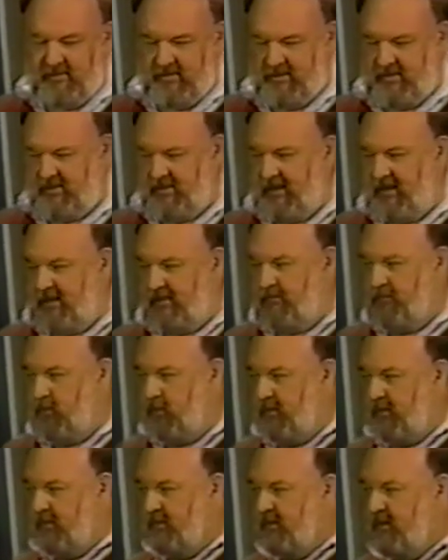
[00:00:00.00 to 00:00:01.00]
It's not
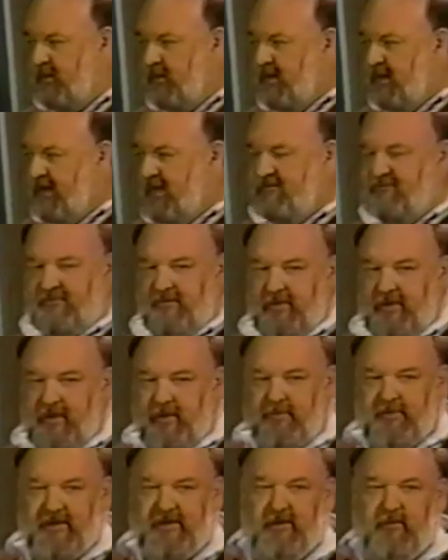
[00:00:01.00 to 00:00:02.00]
important even for an
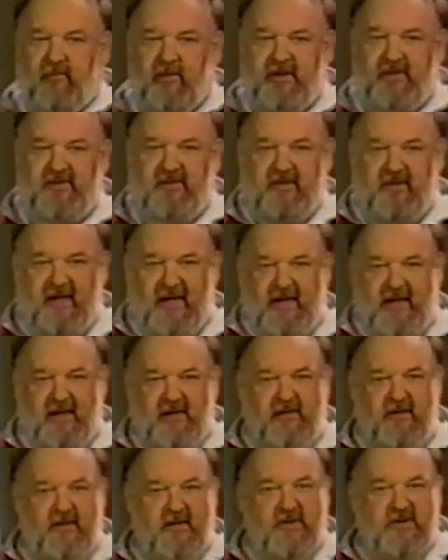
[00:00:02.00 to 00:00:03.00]
airplane that wants to
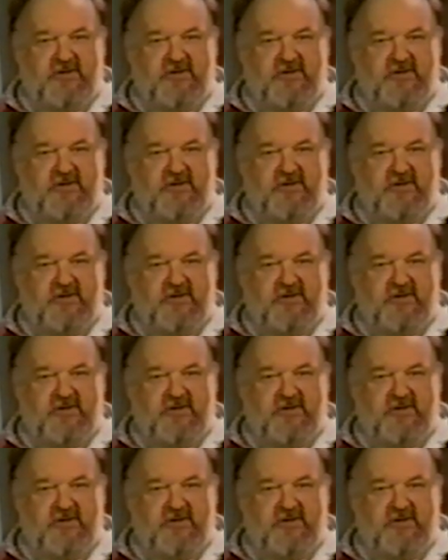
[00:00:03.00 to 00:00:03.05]
land